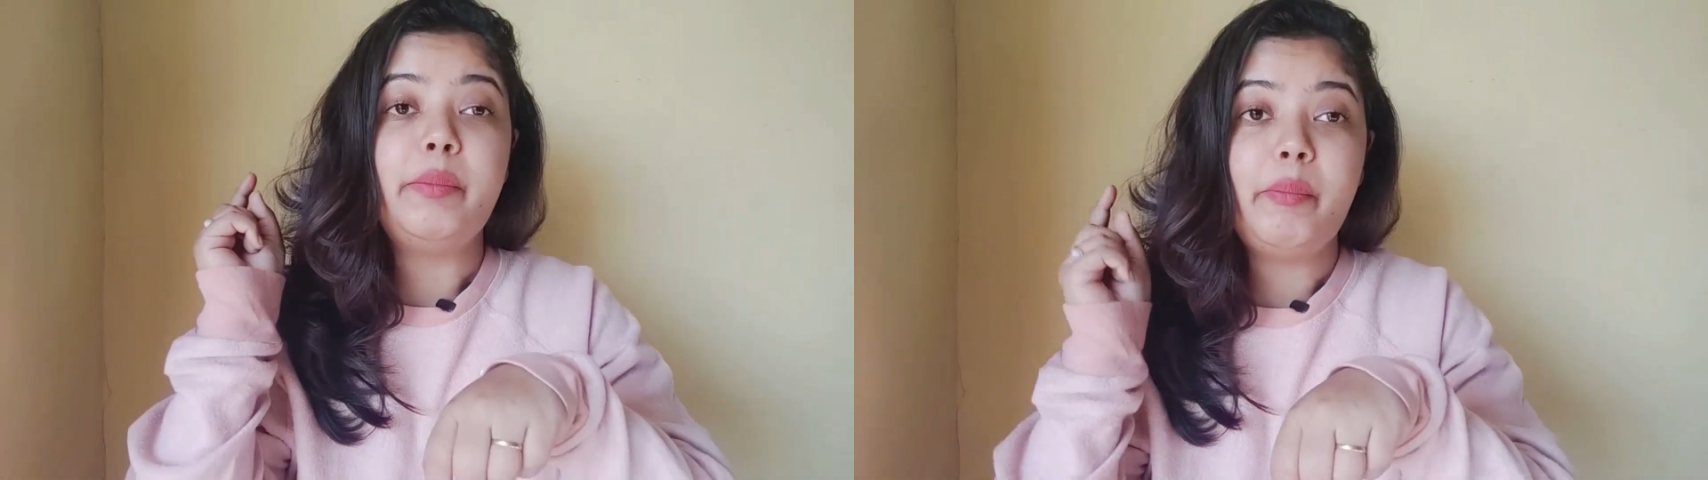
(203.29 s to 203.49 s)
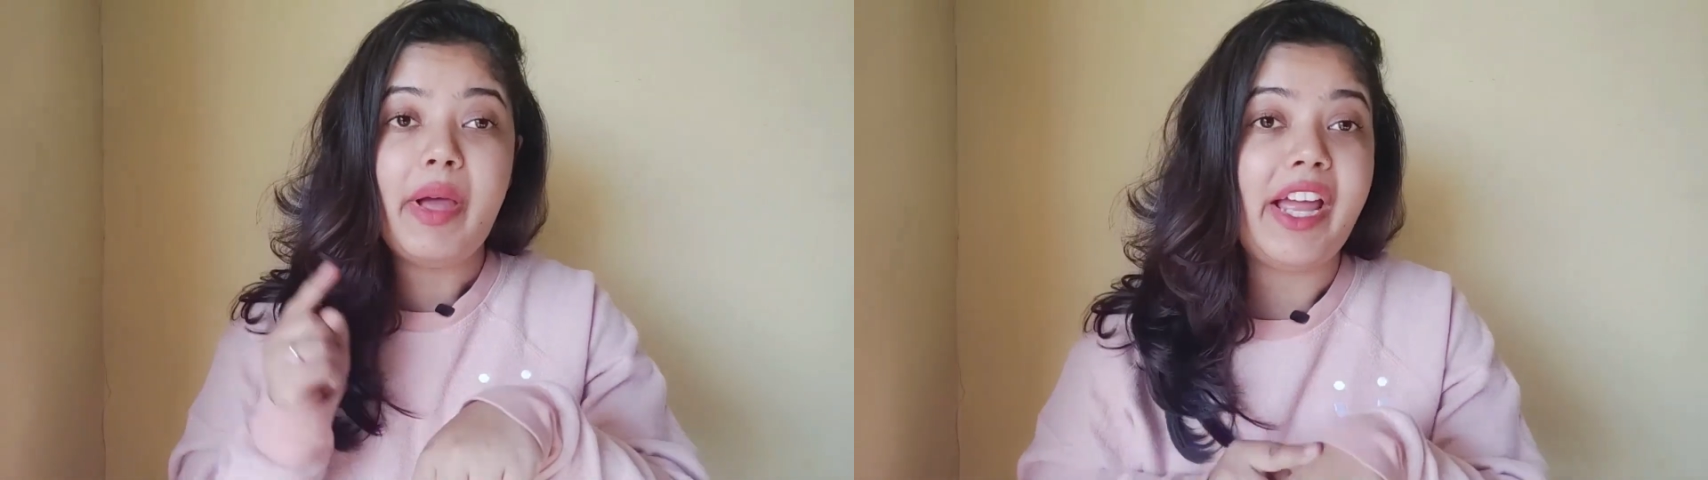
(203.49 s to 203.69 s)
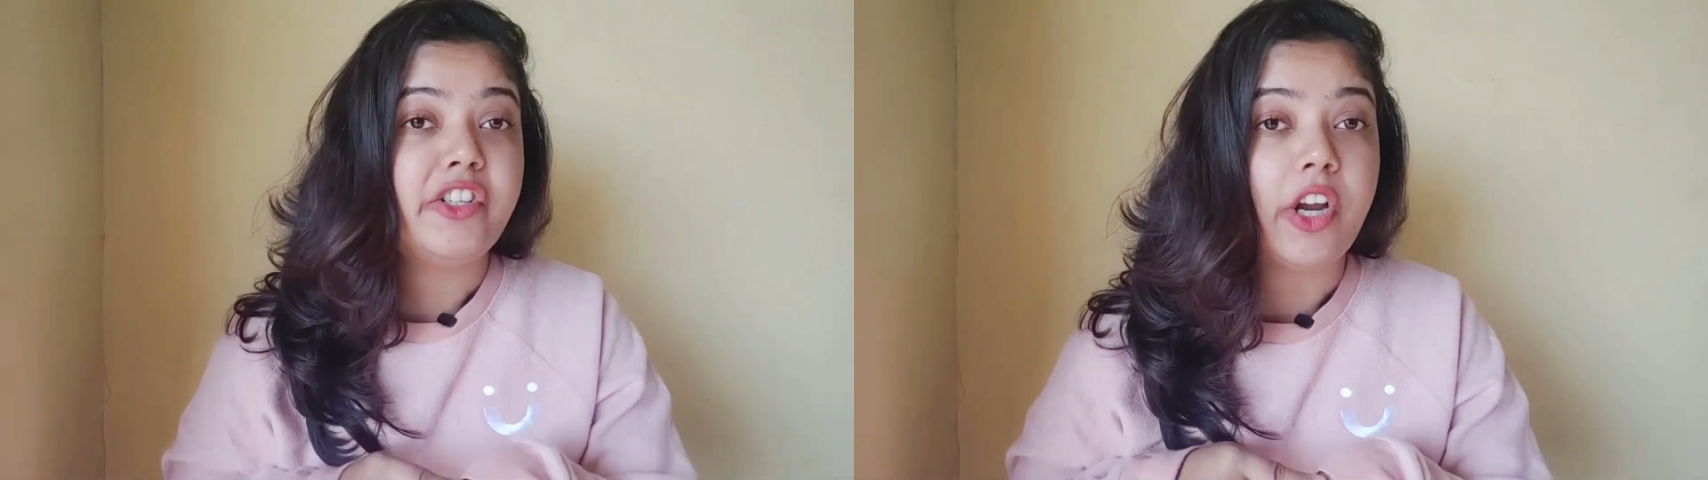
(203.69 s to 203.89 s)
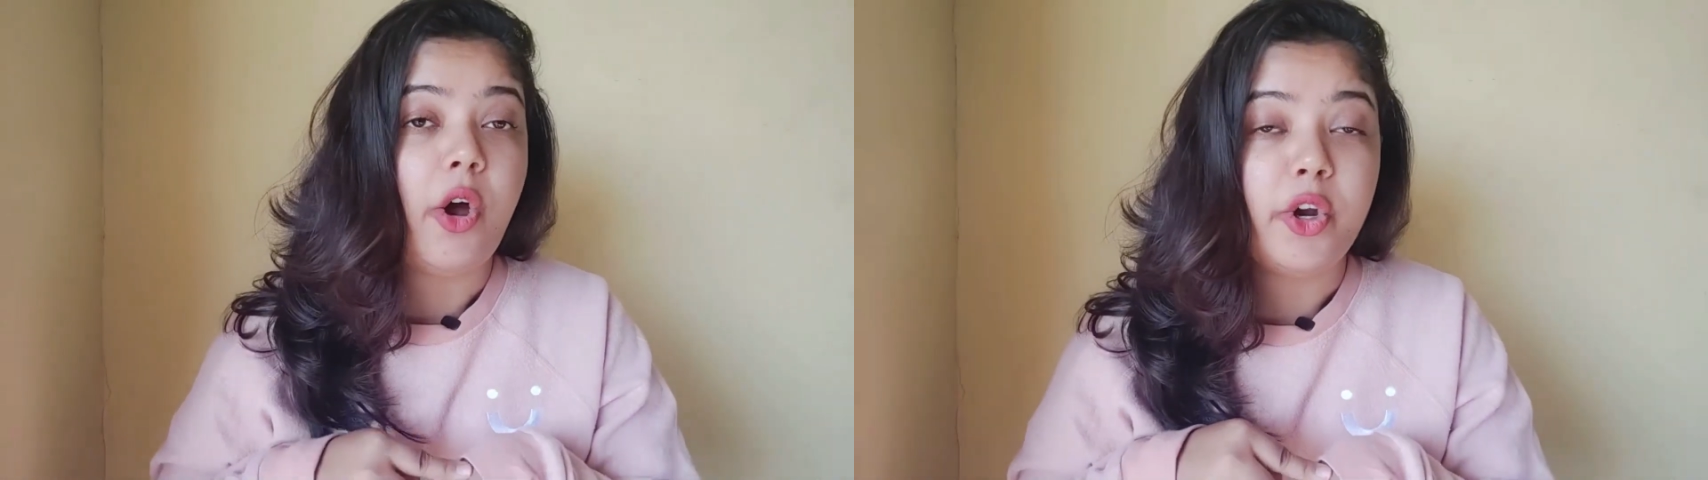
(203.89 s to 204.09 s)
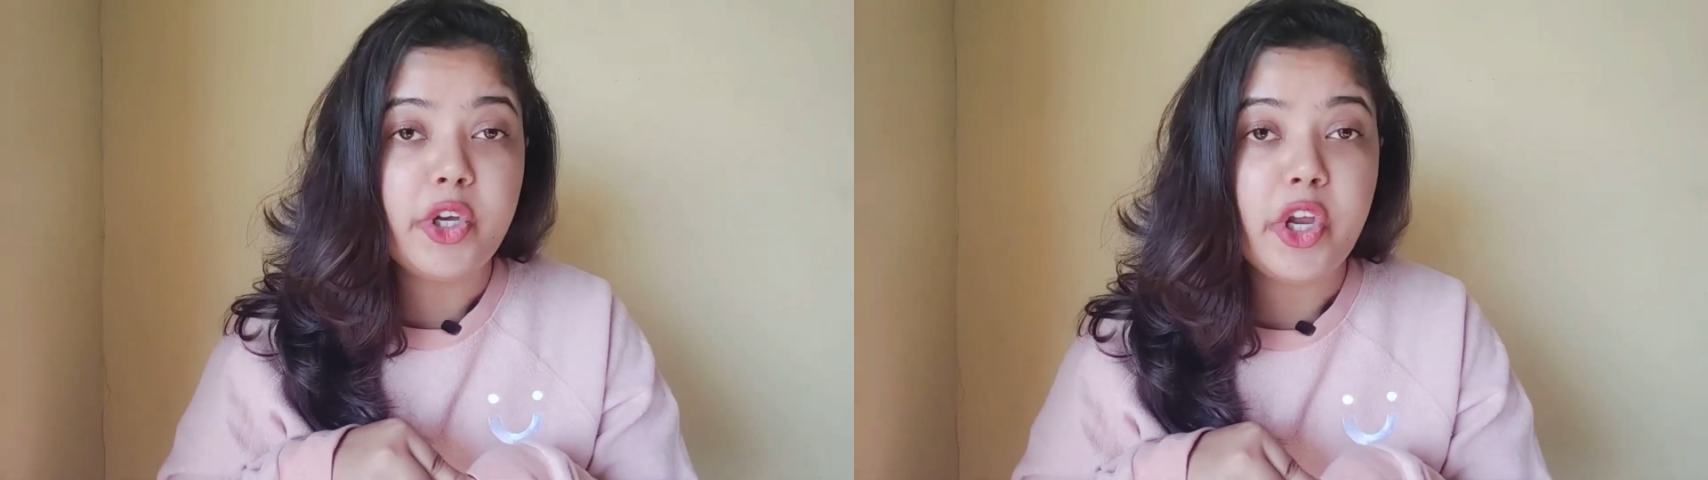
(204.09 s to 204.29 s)
patch
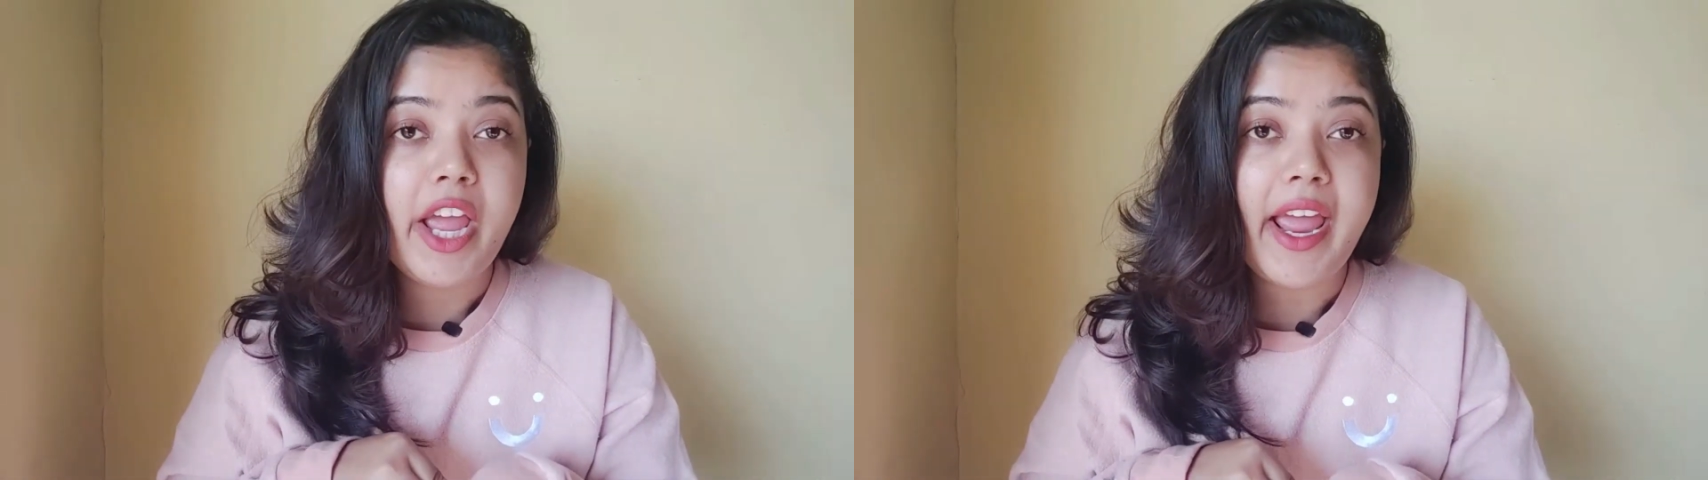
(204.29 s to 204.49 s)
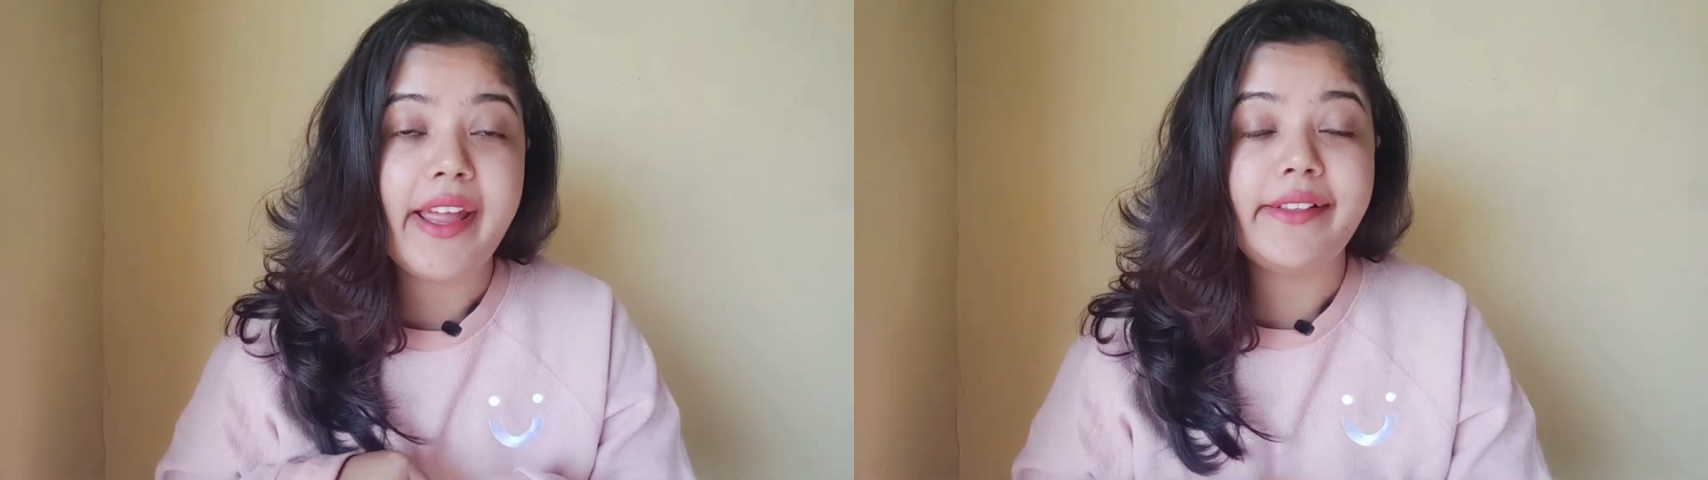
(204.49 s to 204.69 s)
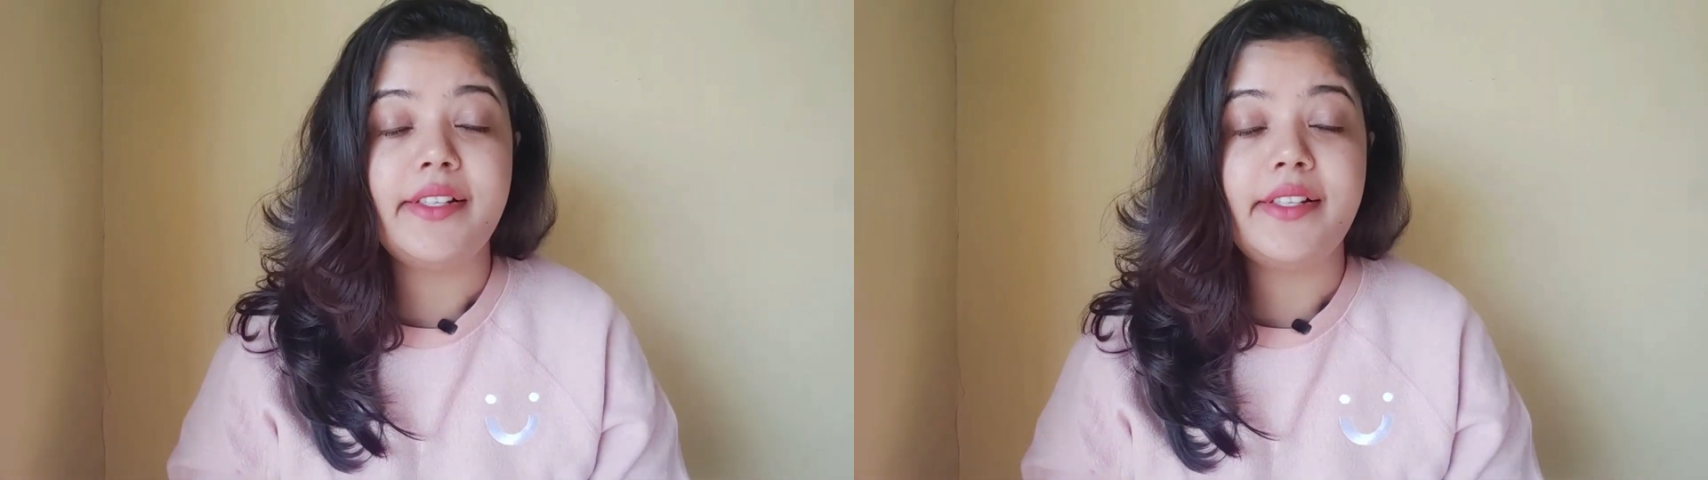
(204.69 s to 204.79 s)
on your hands